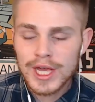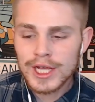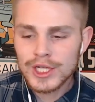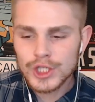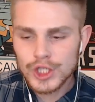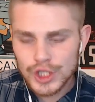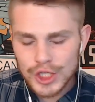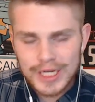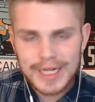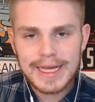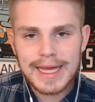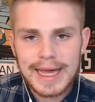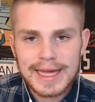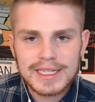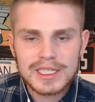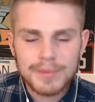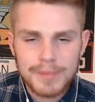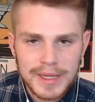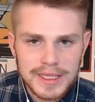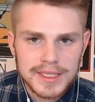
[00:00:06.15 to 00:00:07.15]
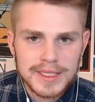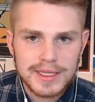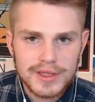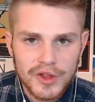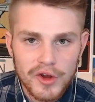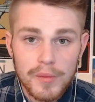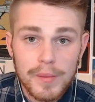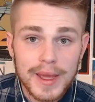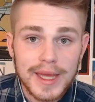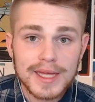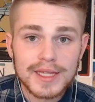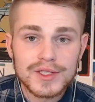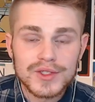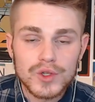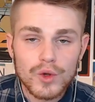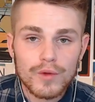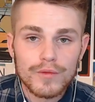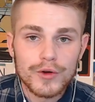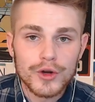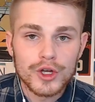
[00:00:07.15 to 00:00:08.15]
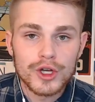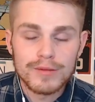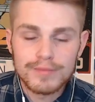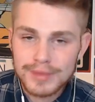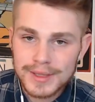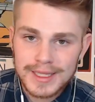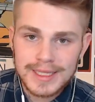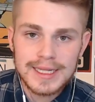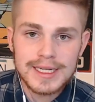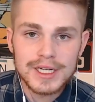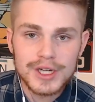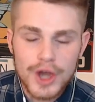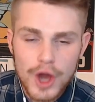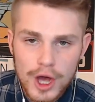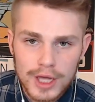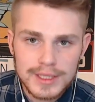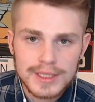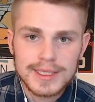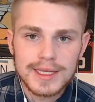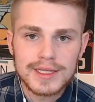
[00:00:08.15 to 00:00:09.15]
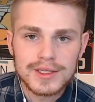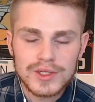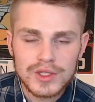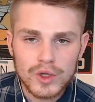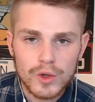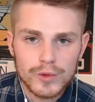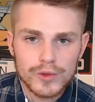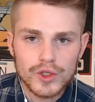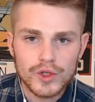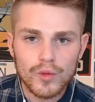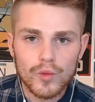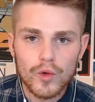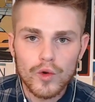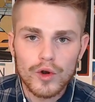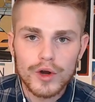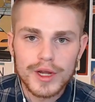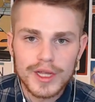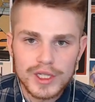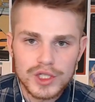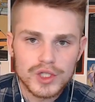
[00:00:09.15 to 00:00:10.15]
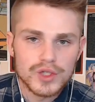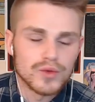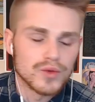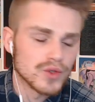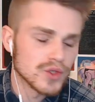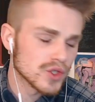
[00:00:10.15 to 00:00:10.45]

shitting and pissing their pants over complete nonsense culture war issues.